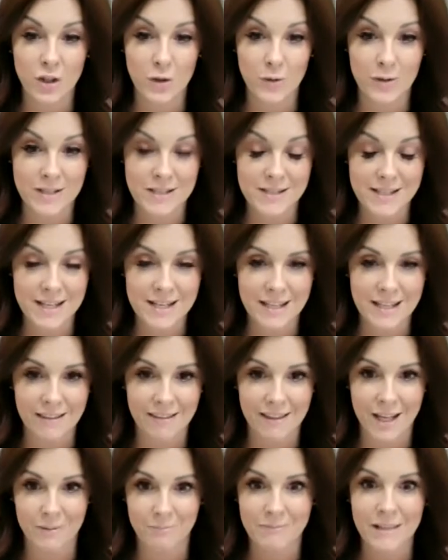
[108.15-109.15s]
you are sending
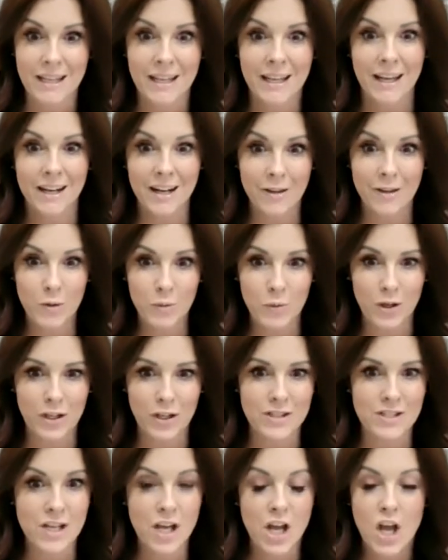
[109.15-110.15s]
them. In other
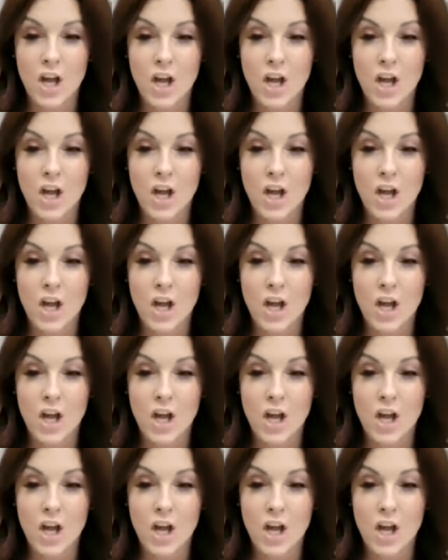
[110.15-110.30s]
words,